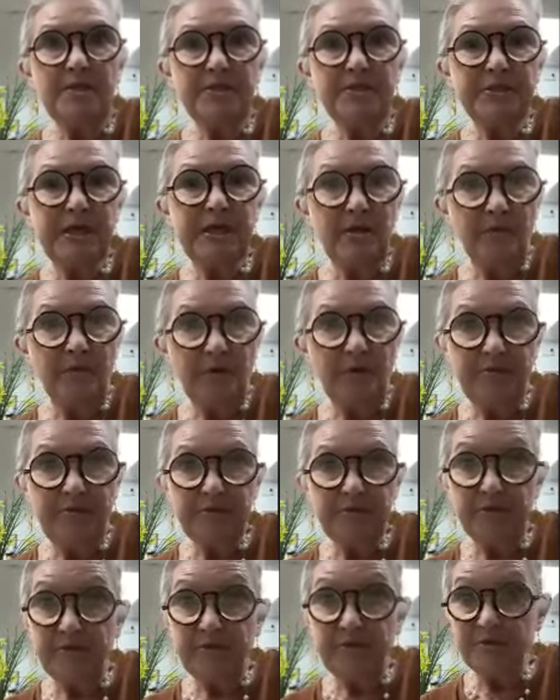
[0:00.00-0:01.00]
skin
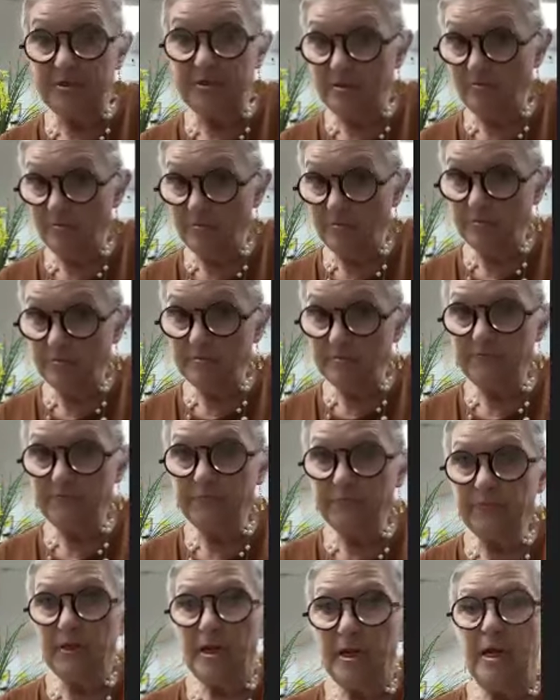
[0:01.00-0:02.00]
eruptions.
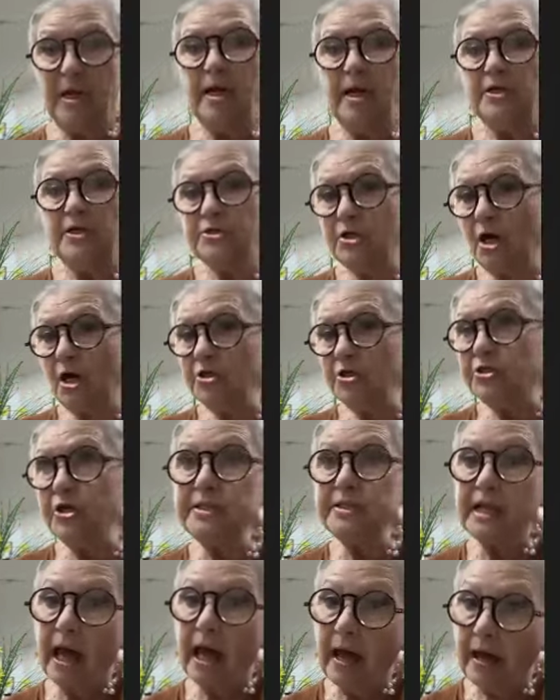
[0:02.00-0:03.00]
It's not
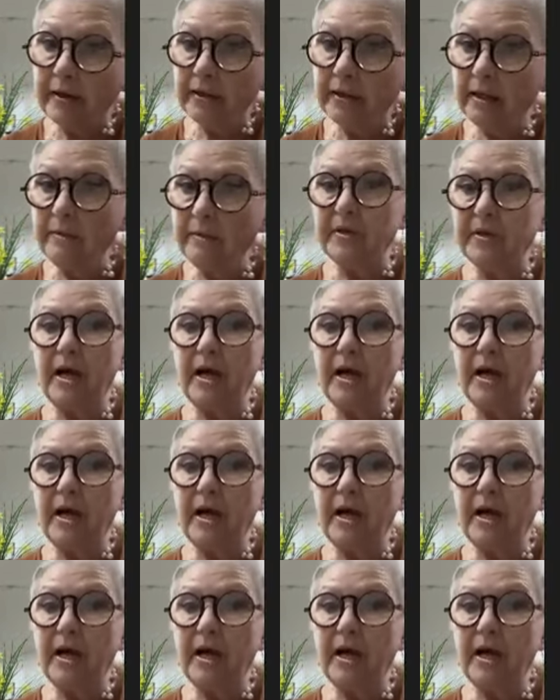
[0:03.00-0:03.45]
just acne,